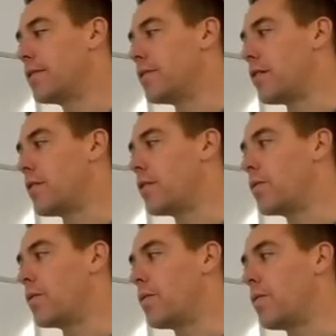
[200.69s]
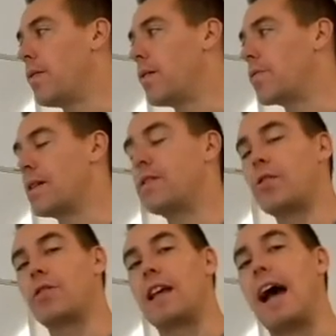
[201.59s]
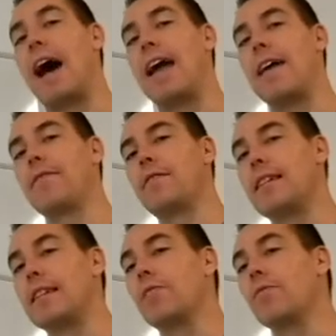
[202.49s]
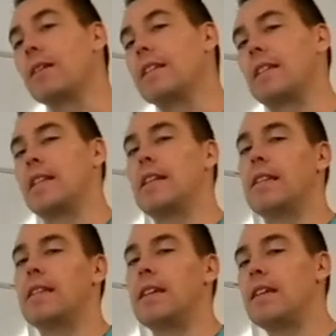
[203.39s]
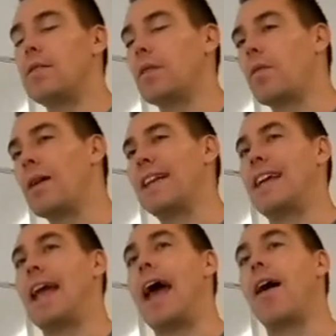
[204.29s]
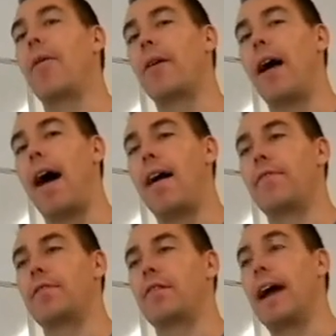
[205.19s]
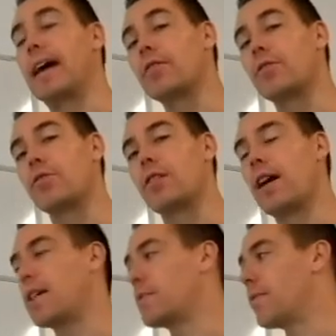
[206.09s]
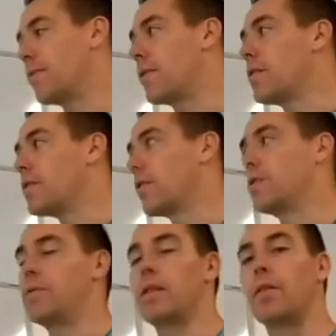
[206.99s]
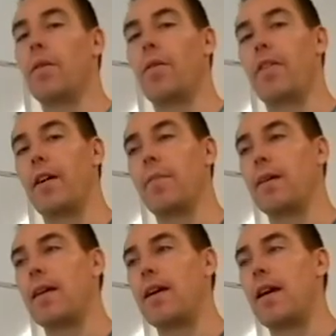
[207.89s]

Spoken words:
So the research that I have seen recently is saying you want to wait an hour after exercise before you start doing cold therapy,